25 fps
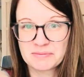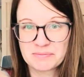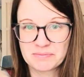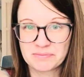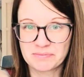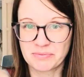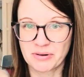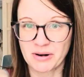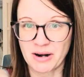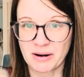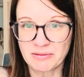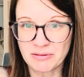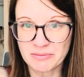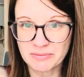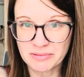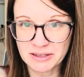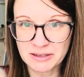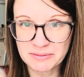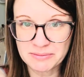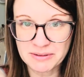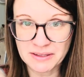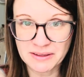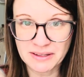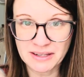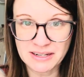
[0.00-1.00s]
probably
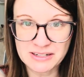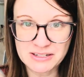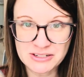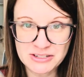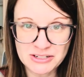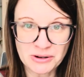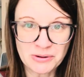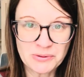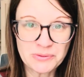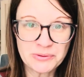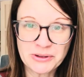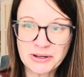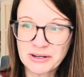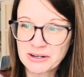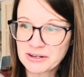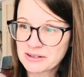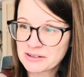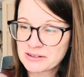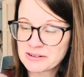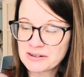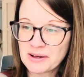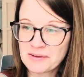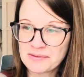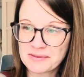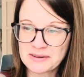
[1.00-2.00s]
be like, don't look,
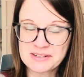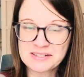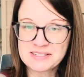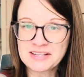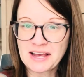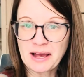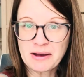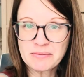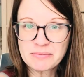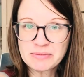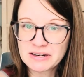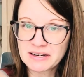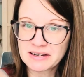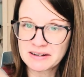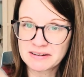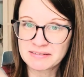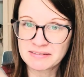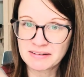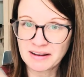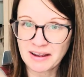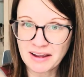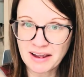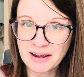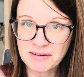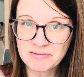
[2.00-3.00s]
nothing's happening,
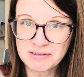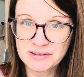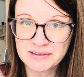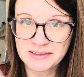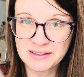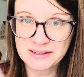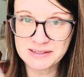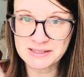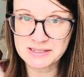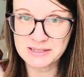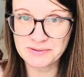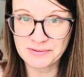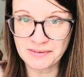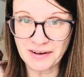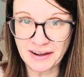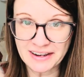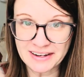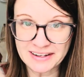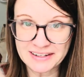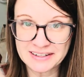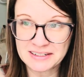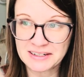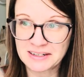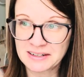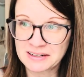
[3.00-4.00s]
everything's
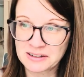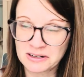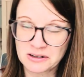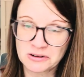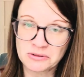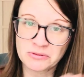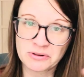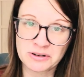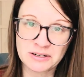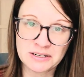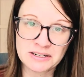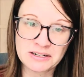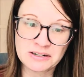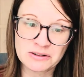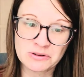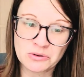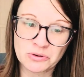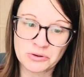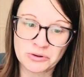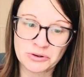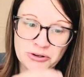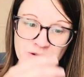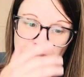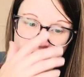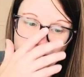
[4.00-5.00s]
fine, and go run in a
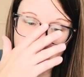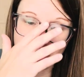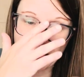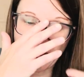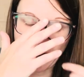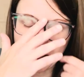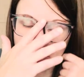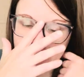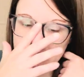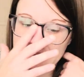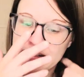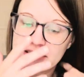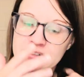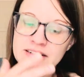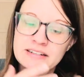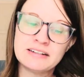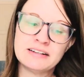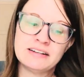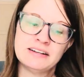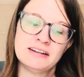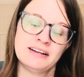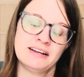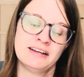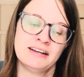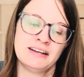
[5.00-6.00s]
corner and hide.
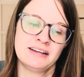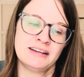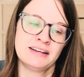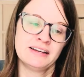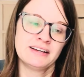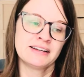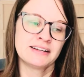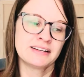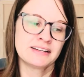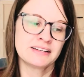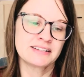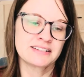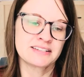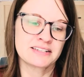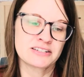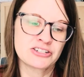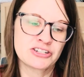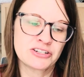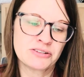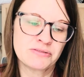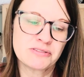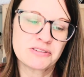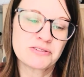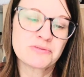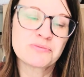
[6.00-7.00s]
So she
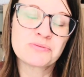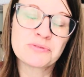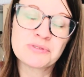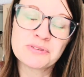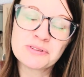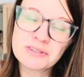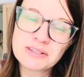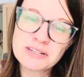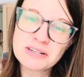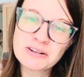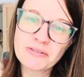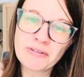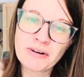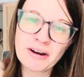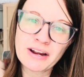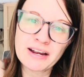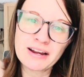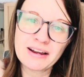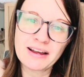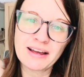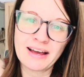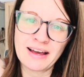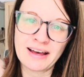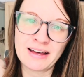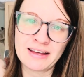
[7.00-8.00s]
was really great
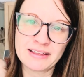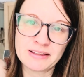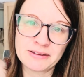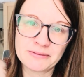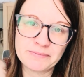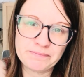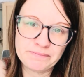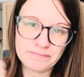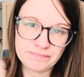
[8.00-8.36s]
at,